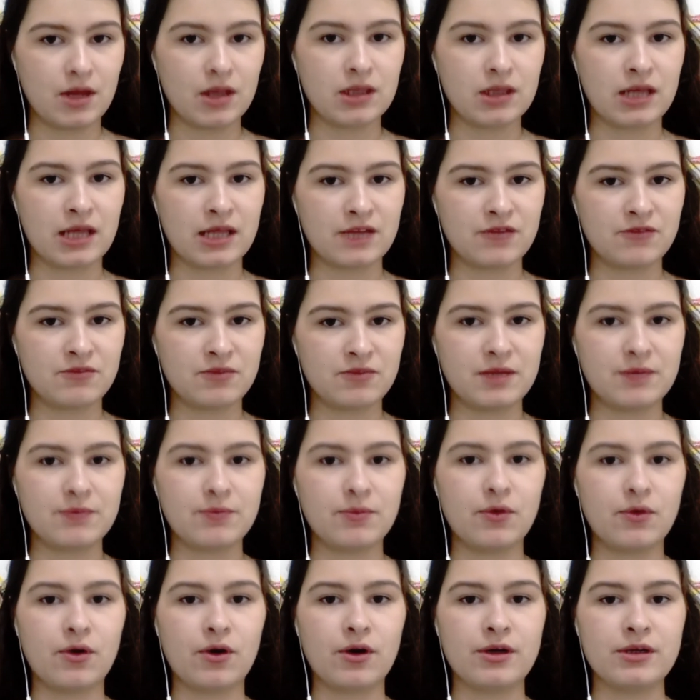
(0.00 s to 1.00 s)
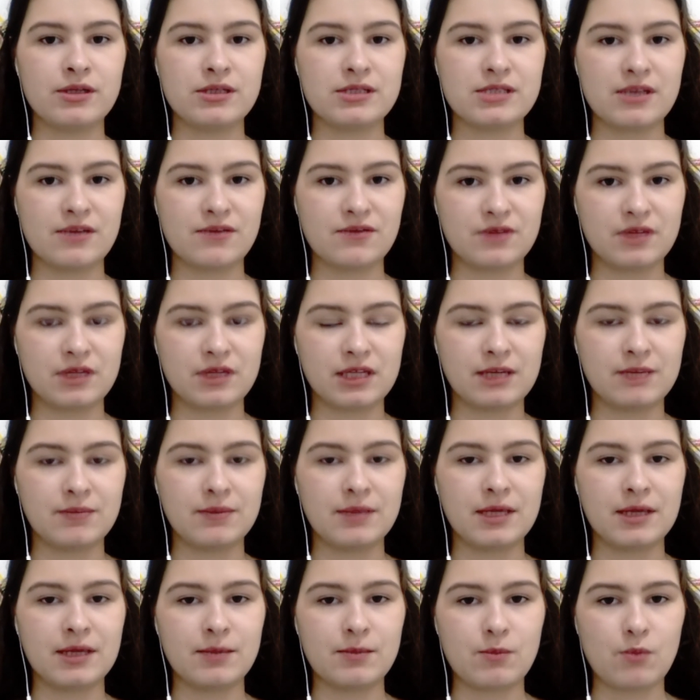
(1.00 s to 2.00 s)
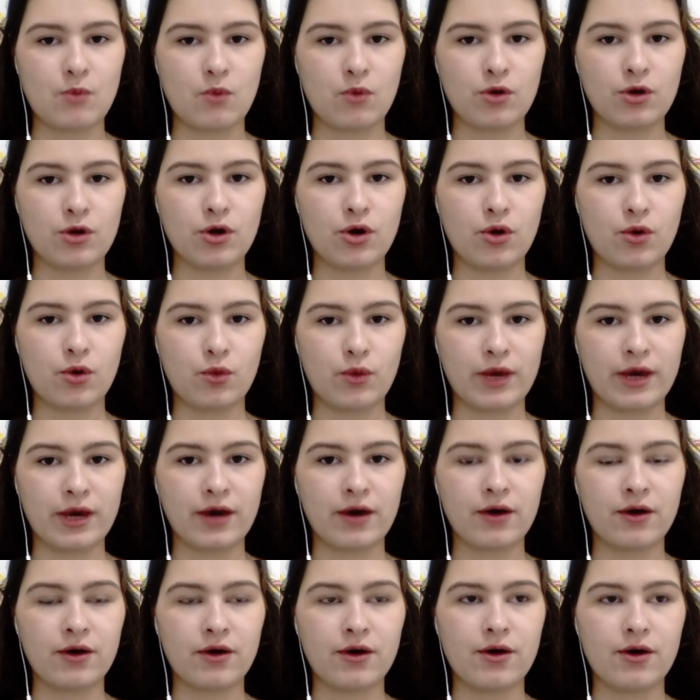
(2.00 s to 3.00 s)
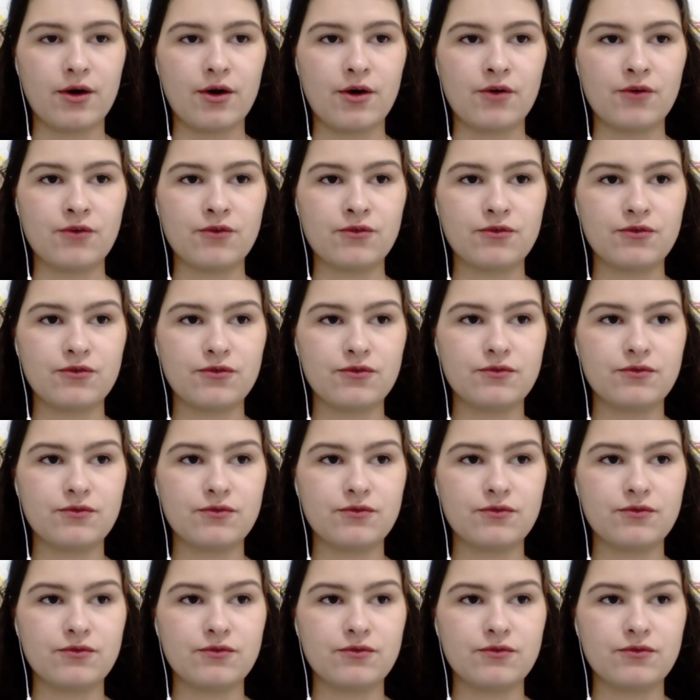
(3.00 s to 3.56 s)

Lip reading: a lot of people are definitely being more aware of